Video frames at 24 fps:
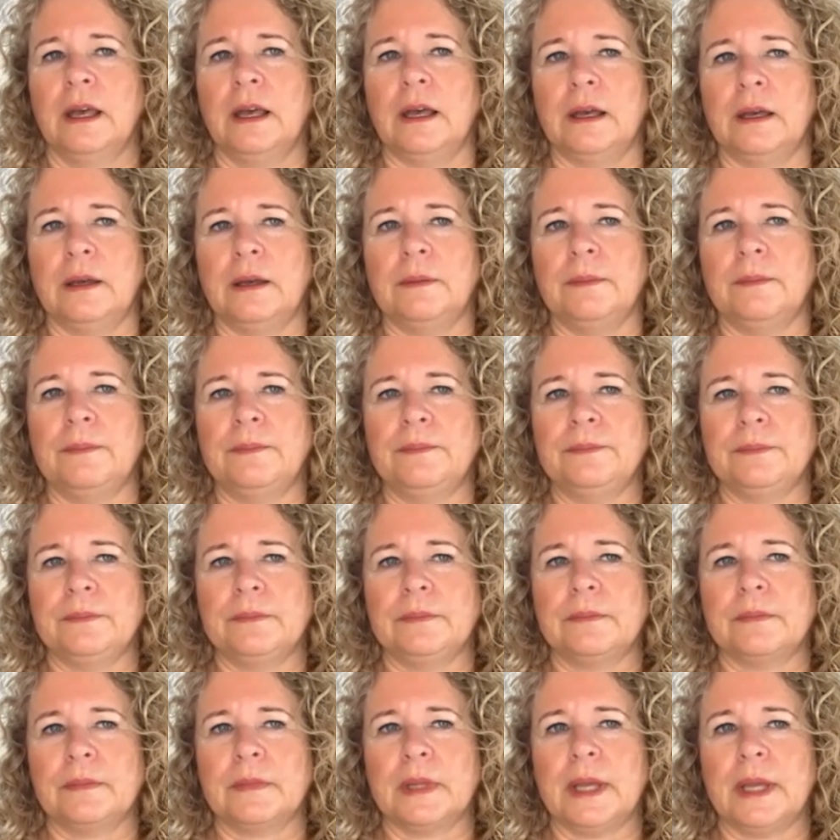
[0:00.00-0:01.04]

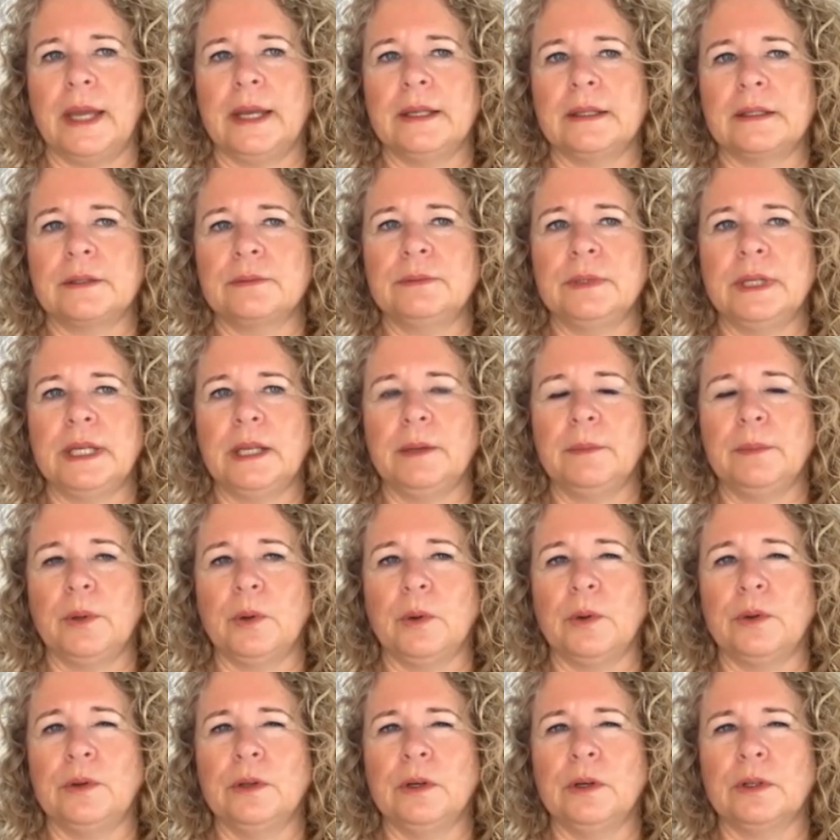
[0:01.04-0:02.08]
And And it's really
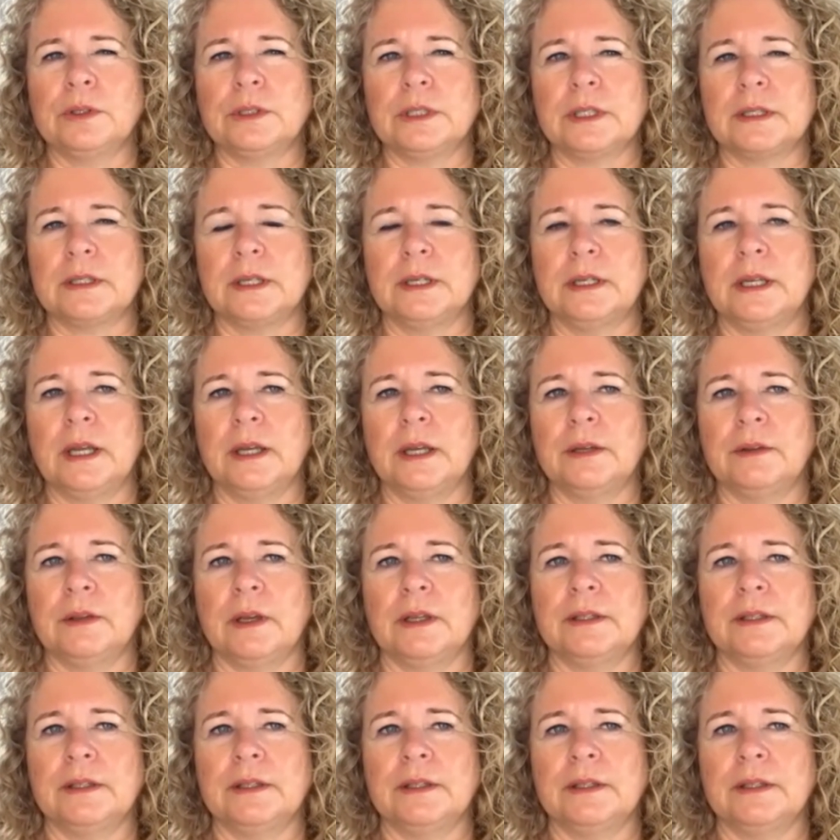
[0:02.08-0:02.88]
important not just to note those